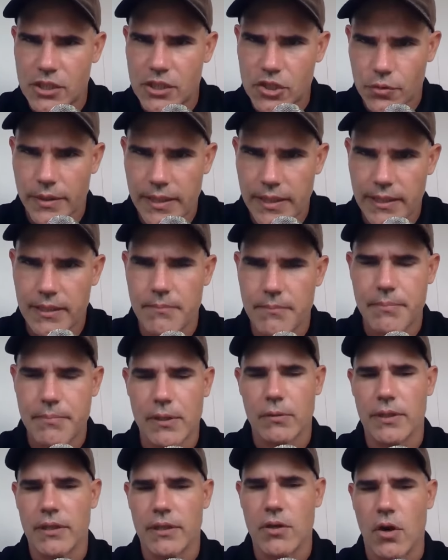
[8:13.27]
shrinking the
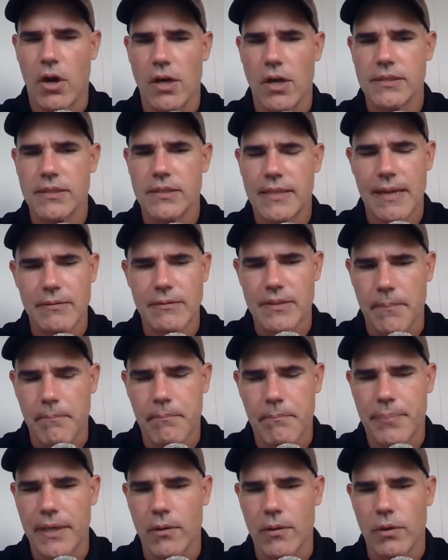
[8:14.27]
building cost, that was a
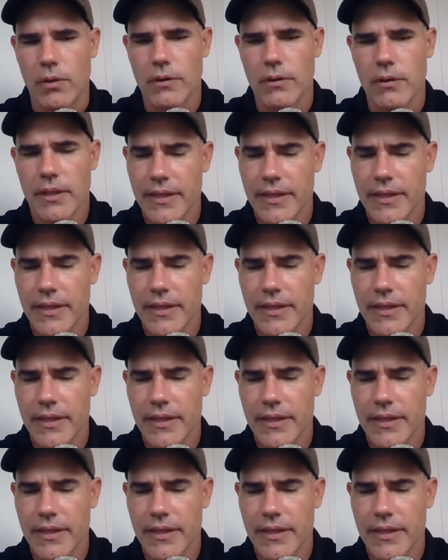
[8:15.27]
big one.